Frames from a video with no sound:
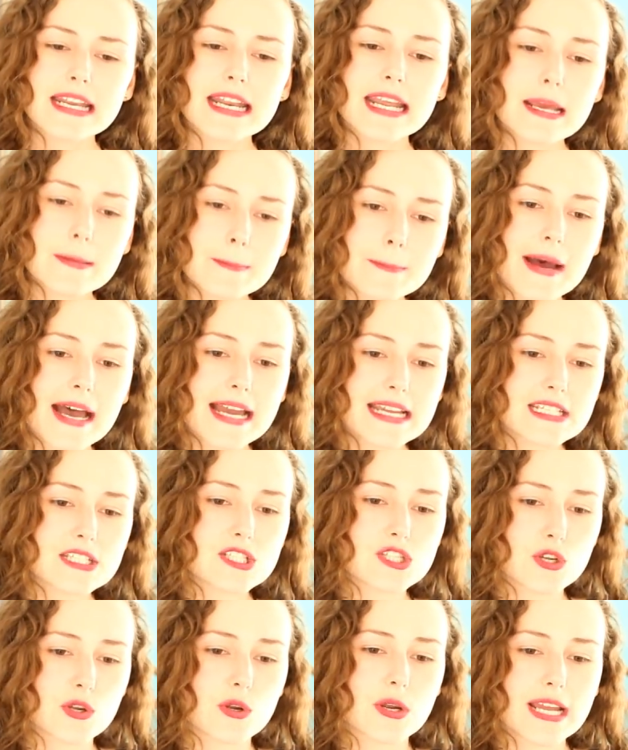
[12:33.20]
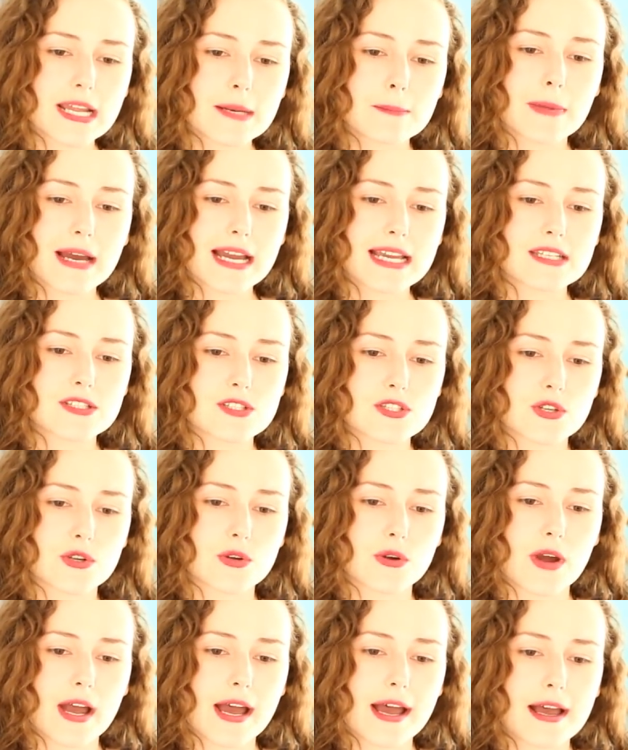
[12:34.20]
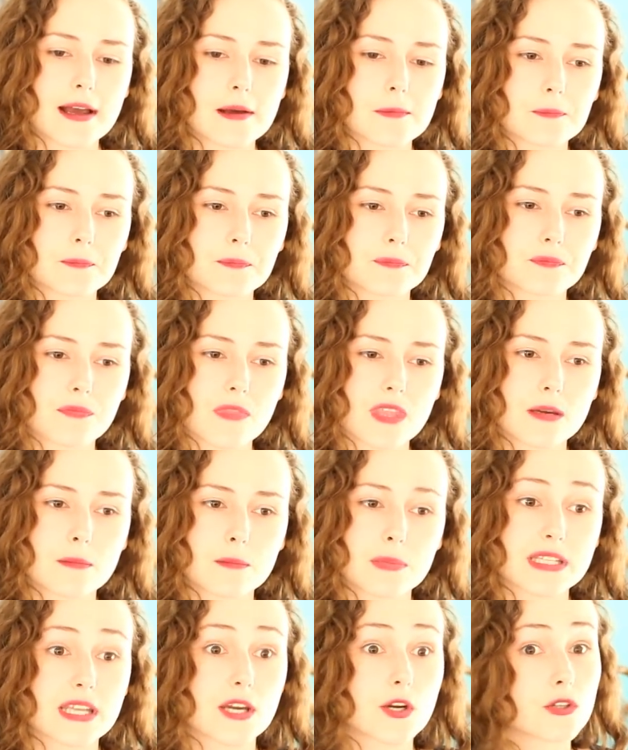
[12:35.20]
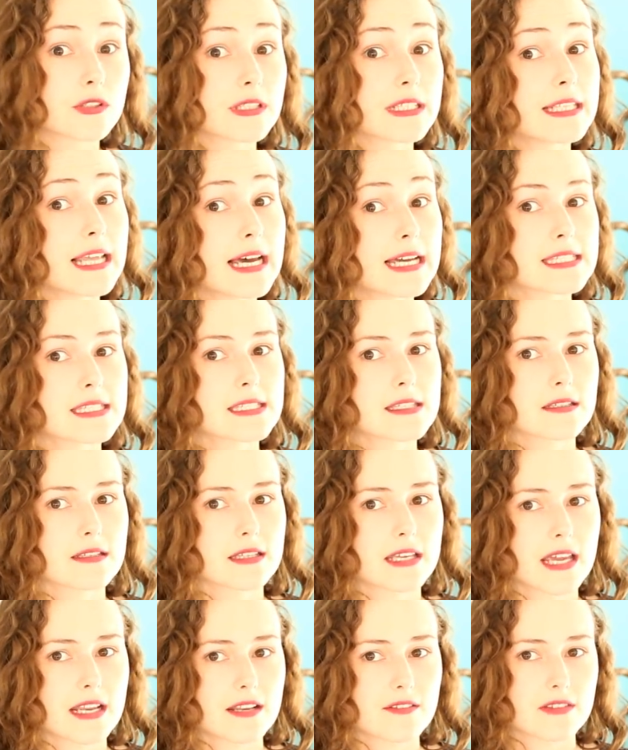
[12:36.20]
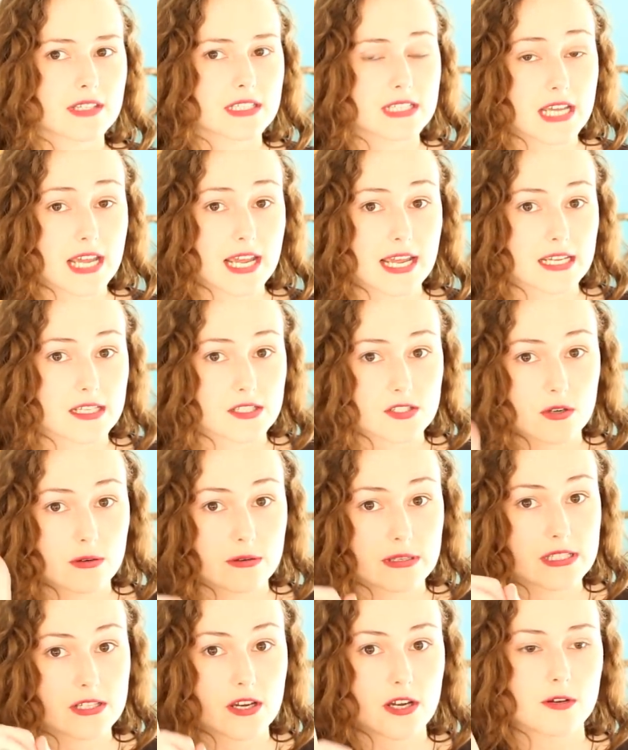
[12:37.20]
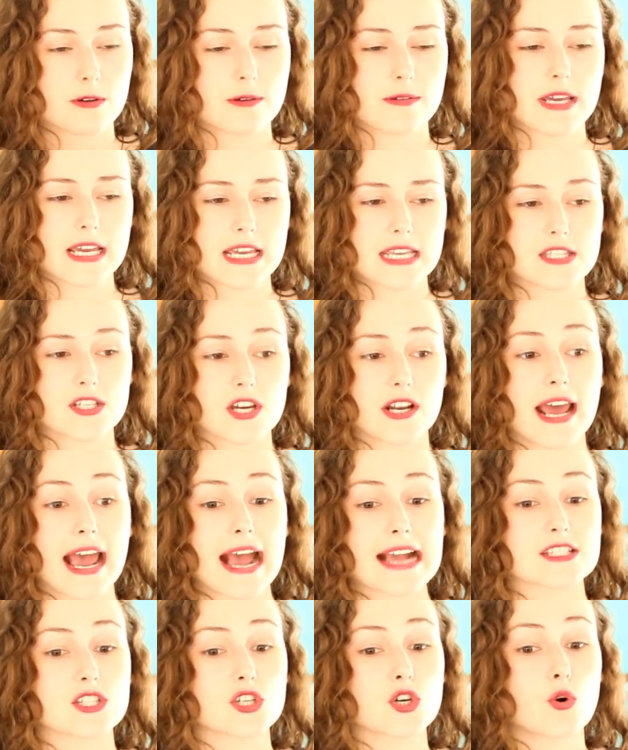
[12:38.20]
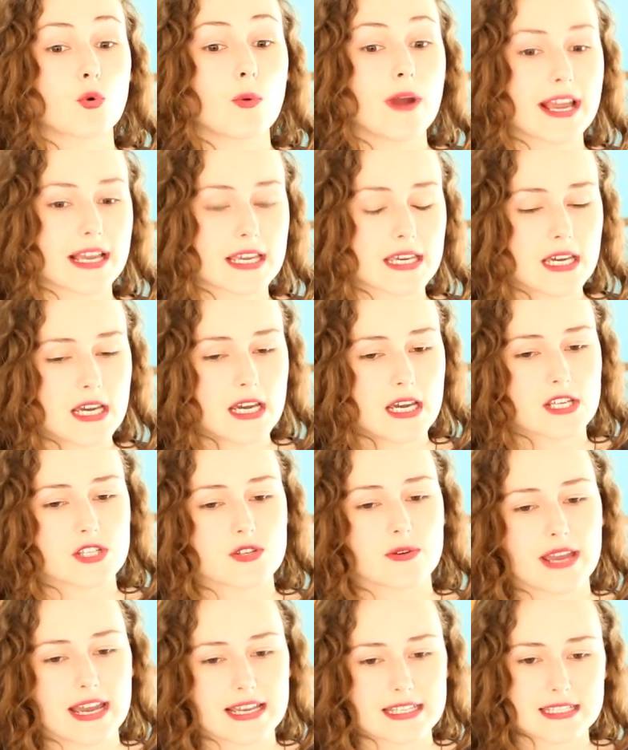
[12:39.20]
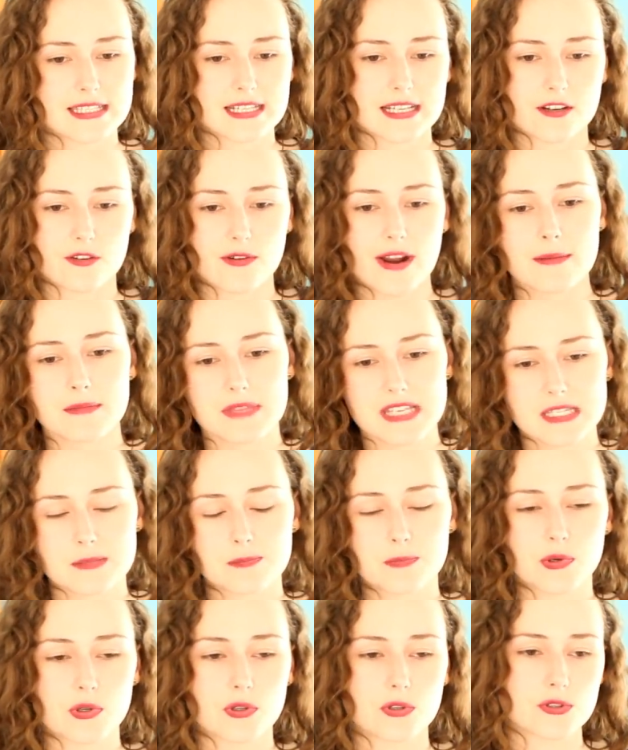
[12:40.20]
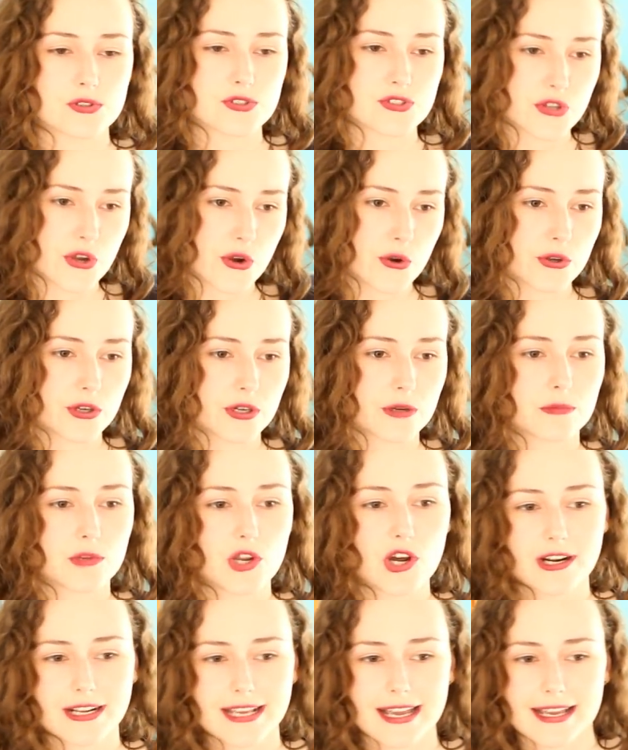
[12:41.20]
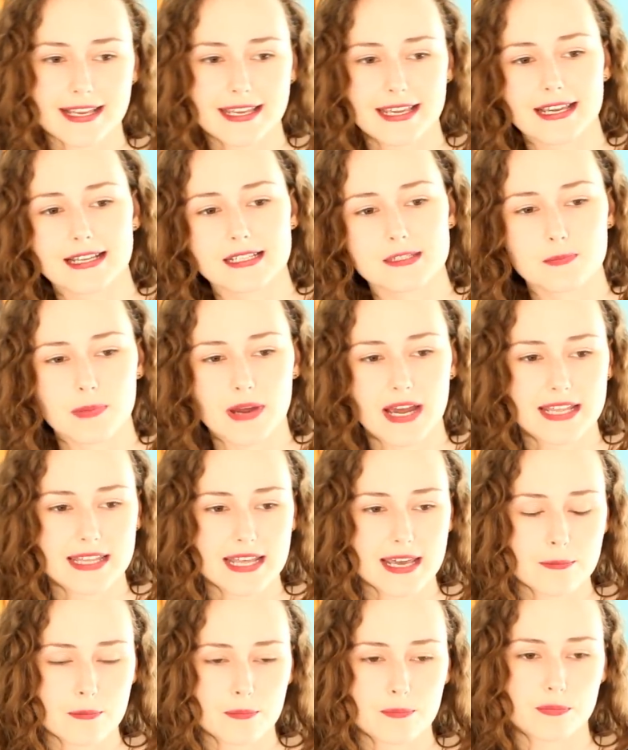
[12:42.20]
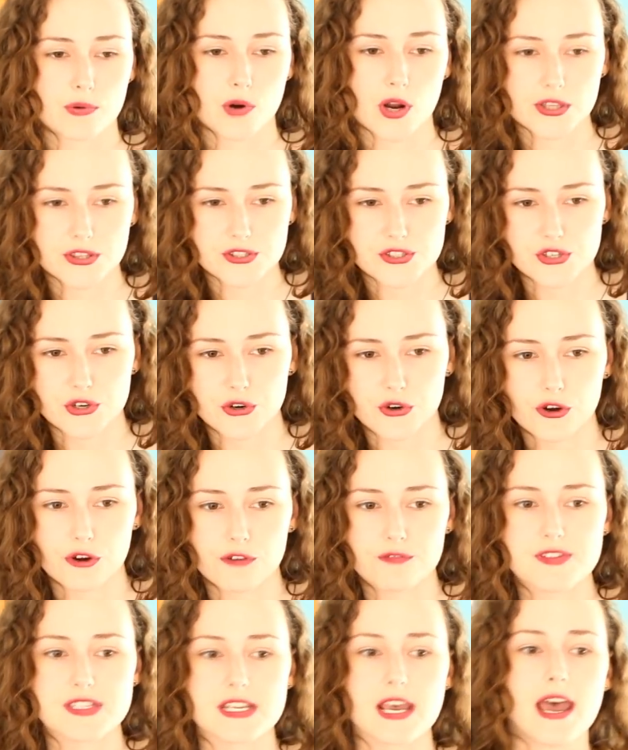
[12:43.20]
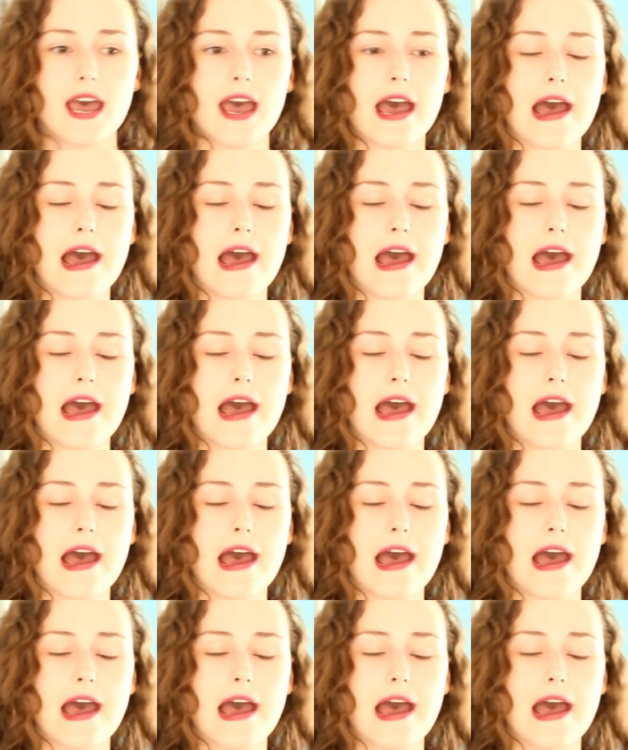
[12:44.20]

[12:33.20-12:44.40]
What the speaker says: I mean, it might do. But they only last till the end of the day, so he's gotta act quick. So he has to grab these bulls, yoke them, not get kicked by their bronze hooves,